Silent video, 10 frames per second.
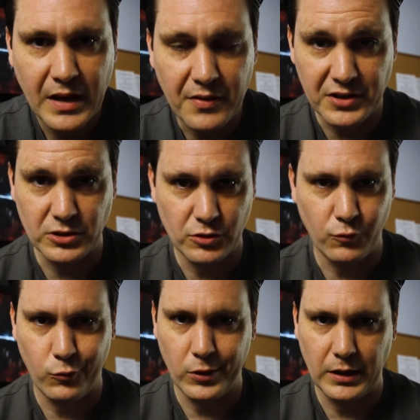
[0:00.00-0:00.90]
This is a
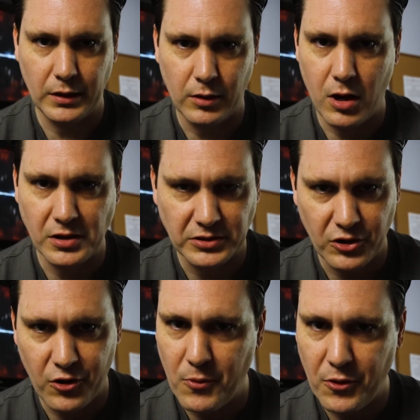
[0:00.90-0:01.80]
really long
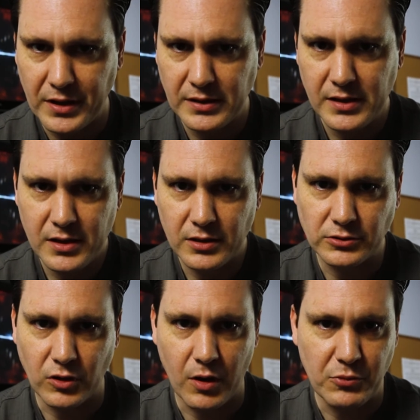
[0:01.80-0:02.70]
ceremony,
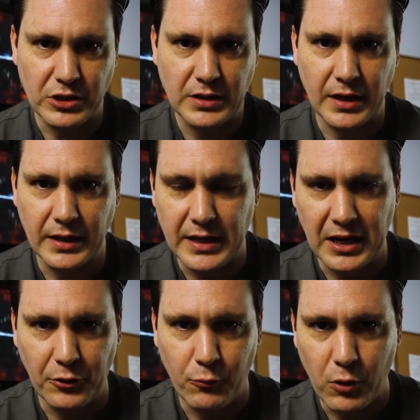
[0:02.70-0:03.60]
so I'm just kind of
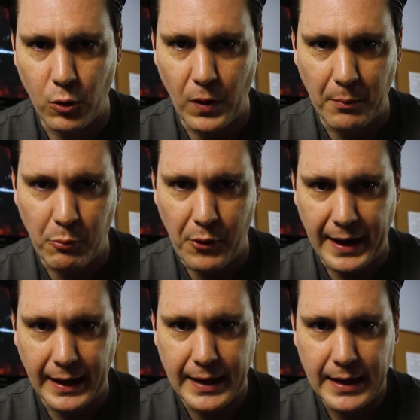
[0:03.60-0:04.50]
taking a real quick
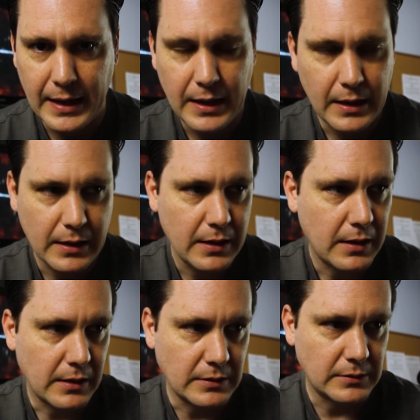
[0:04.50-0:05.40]
break.
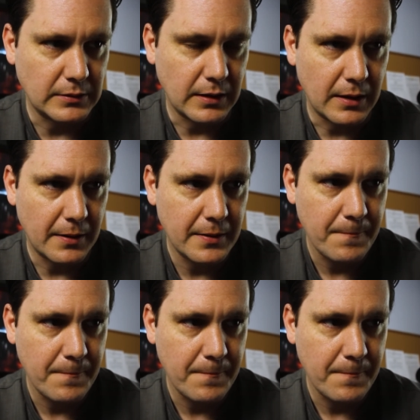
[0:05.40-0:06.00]
It's you